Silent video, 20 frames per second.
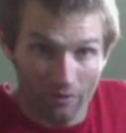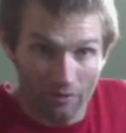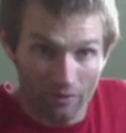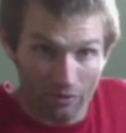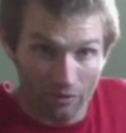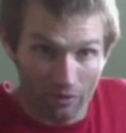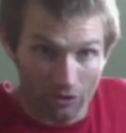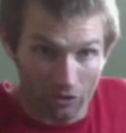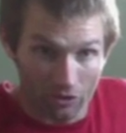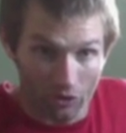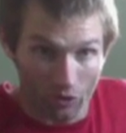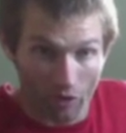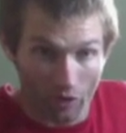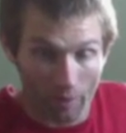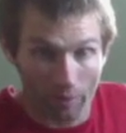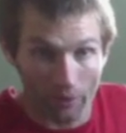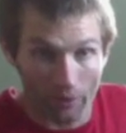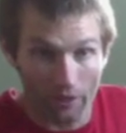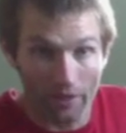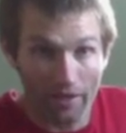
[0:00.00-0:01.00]
you could do
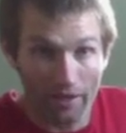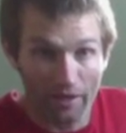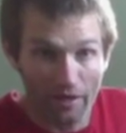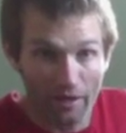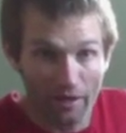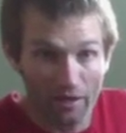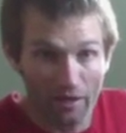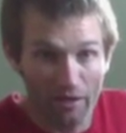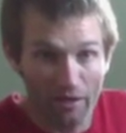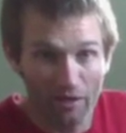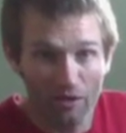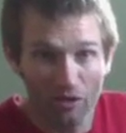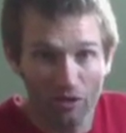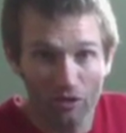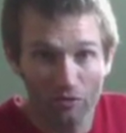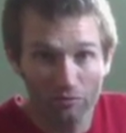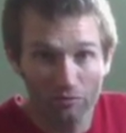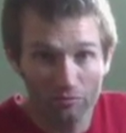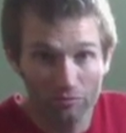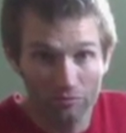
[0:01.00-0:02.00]
up or
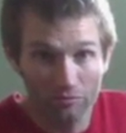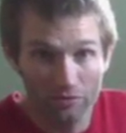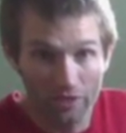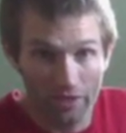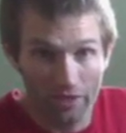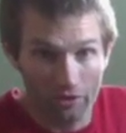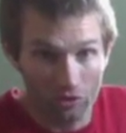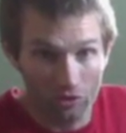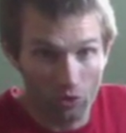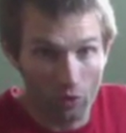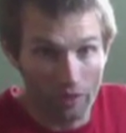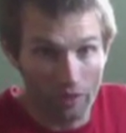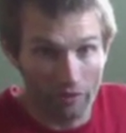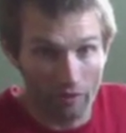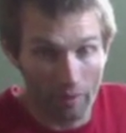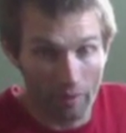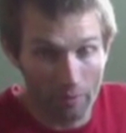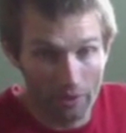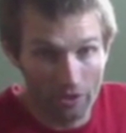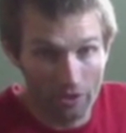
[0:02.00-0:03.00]
down, 10 or 20
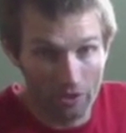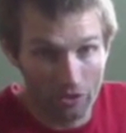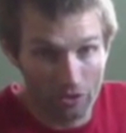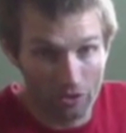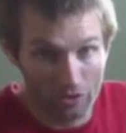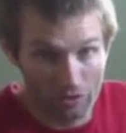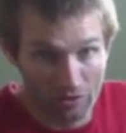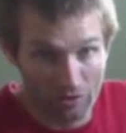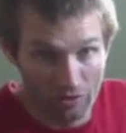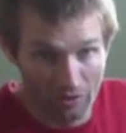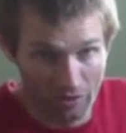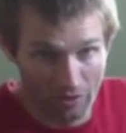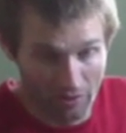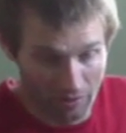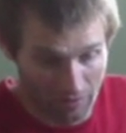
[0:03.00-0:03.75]
repetitions.